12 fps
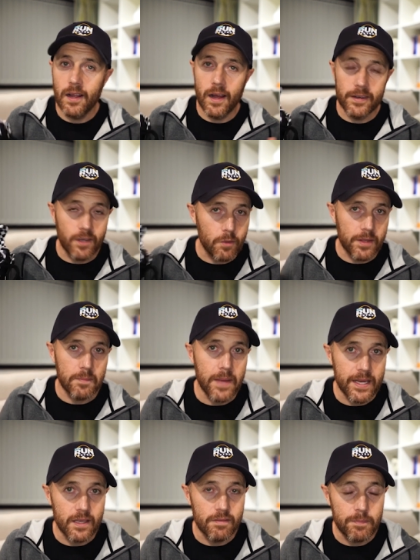I don't think
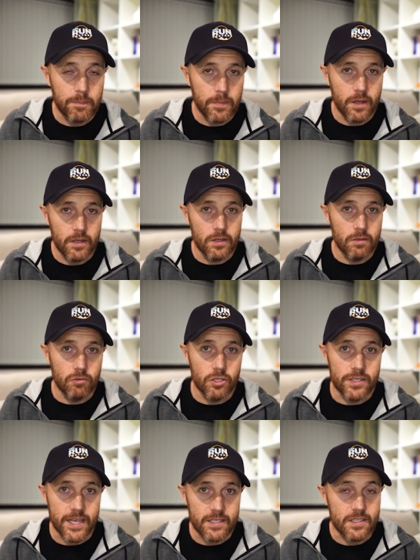many of the, uh, the, run
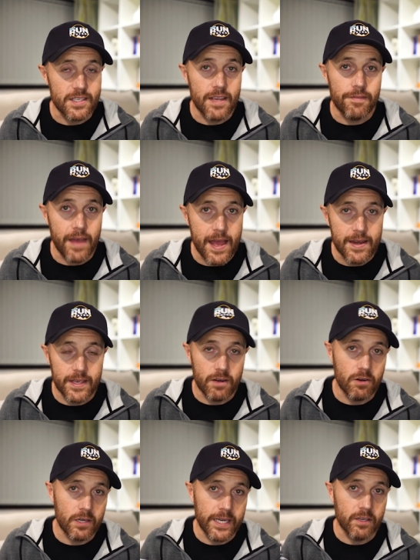testers, if any,
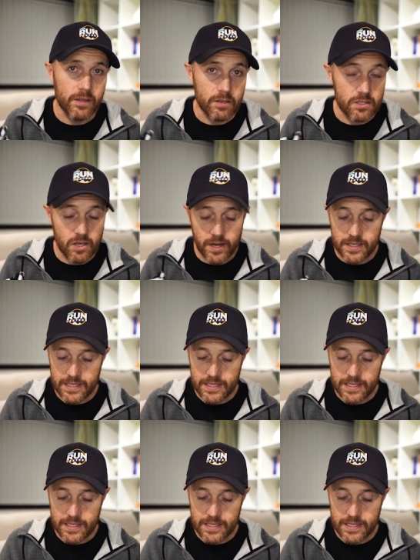are keen on that design.